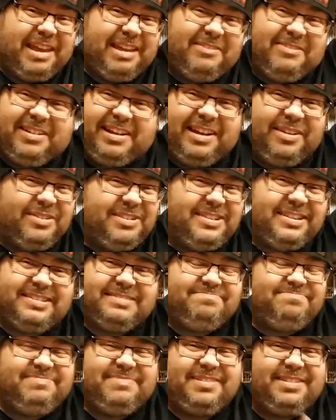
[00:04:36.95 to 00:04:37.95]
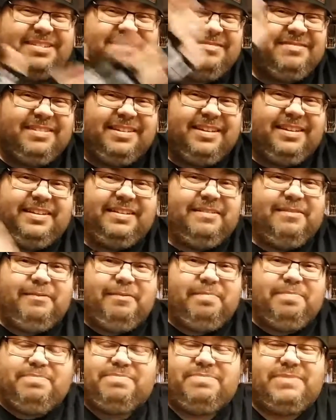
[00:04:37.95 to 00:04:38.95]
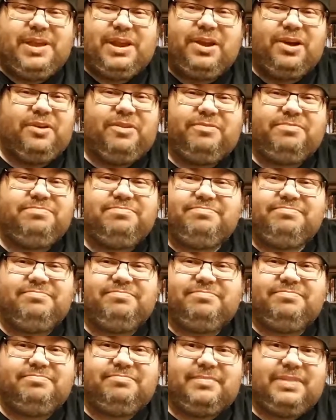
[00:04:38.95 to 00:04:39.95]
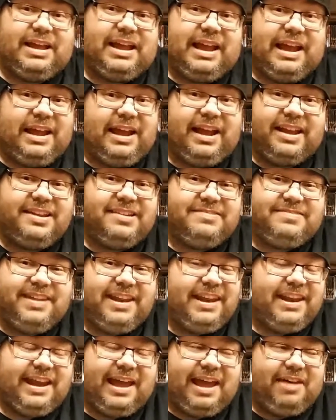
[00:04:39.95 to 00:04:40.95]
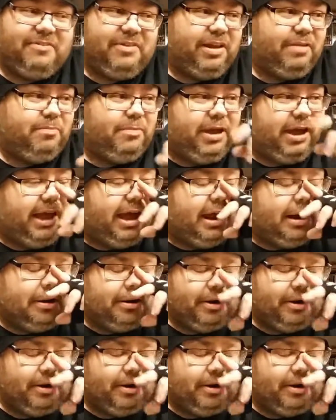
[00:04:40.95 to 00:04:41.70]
I was just, you know, I just didn't have it in me. I don't know.